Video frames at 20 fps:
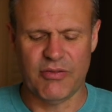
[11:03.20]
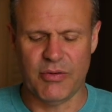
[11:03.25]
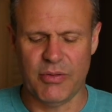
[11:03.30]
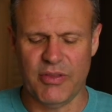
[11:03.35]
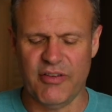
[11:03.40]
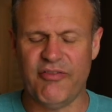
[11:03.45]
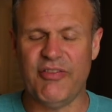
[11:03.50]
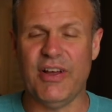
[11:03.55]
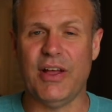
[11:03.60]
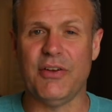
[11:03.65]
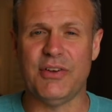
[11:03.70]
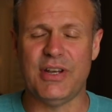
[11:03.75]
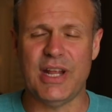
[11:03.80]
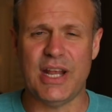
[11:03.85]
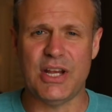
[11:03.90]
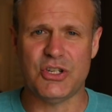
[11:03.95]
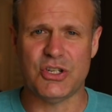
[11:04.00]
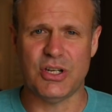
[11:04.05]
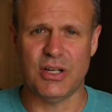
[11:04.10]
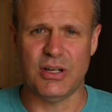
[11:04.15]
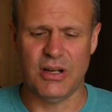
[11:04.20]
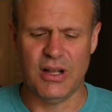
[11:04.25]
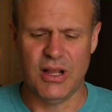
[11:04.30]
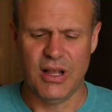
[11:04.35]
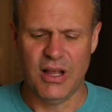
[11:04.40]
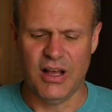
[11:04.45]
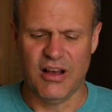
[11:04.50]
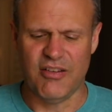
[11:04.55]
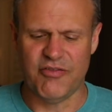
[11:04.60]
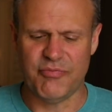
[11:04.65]
from the foundation
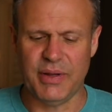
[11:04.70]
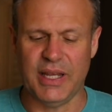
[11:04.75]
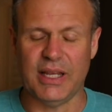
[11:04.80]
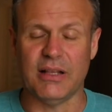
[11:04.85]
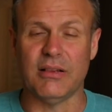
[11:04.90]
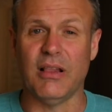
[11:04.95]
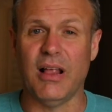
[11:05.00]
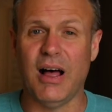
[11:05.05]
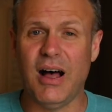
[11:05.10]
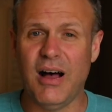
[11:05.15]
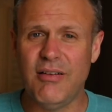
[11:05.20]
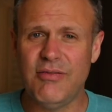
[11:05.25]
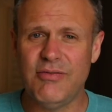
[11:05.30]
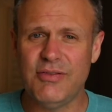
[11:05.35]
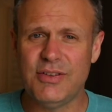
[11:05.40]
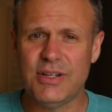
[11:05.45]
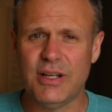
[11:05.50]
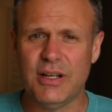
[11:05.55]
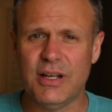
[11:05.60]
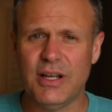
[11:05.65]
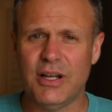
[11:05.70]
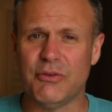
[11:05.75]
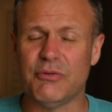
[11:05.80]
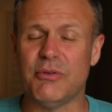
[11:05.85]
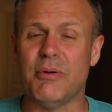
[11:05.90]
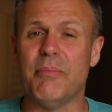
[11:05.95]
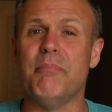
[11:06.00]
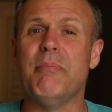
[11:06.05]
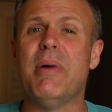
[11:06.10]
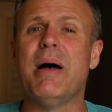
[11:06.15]
of being loved,
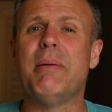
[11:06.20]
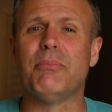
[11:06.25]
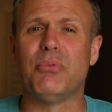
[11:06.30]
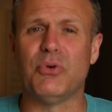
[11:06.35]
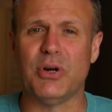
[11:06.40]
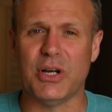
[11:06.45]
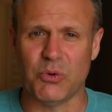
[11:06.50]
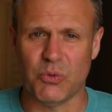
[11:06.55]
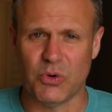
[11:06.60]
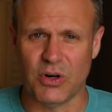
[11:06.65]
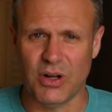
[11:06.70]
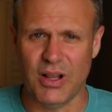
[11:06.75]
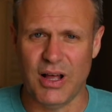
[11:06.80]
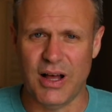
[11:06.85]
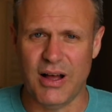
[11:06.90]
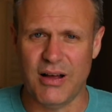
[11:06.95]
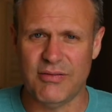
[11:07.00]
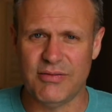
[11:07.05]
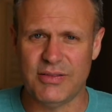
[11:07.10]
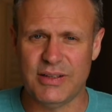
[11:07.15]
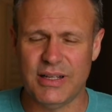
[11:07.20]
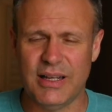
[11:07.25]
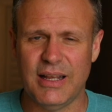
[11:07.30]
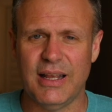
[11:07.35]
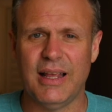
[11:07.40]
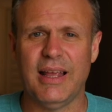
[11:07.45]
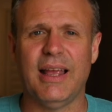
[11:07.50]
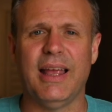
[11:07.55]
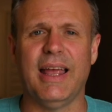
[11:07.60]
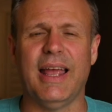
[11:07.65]
remembering we're loved,
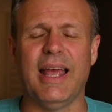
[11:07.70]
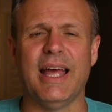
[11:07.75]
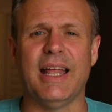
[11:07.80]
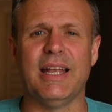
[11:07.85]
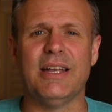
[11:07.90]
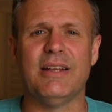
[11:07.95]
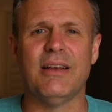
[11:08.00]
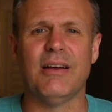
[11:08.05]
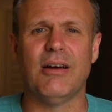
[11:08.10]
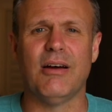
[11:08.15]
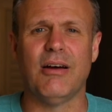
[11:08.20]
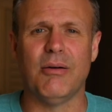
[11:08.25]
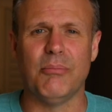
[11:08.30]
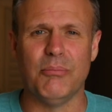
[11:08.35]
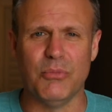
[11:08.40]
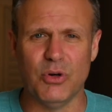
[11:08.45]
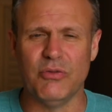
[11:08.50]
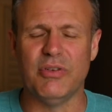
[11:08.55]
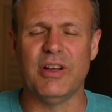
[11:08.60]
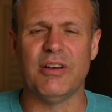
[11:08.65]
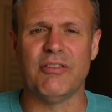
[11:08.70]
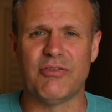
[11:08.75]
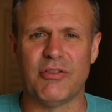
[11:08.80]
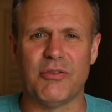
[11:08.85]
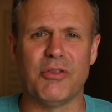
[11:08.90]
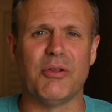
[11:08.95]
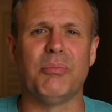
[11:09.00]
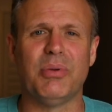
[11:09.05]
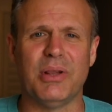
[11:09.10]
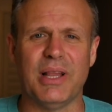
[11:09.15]
and moving
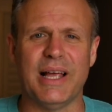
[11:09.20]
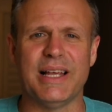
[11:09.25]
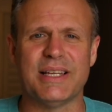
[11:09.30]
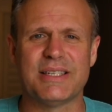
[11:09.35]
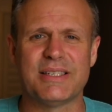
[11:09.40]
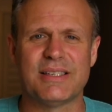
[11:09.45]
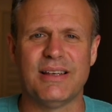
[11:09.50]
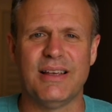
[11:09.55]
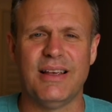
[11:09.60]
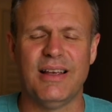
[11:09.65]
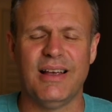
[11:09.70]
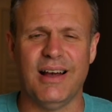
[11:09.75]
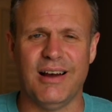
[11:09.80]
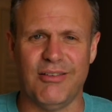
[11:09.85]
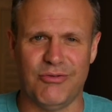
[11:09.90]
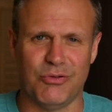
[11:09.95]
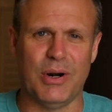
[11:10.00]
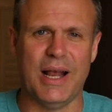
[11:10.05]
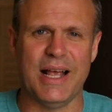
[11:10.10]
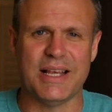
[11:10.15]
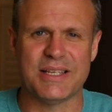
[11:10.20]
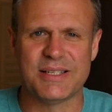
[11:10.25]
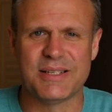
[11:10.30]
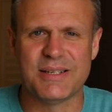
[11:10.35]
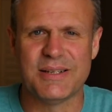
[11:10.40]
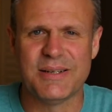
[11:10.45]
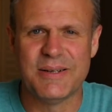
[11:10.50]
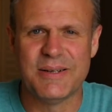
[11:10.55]
from the place of rest.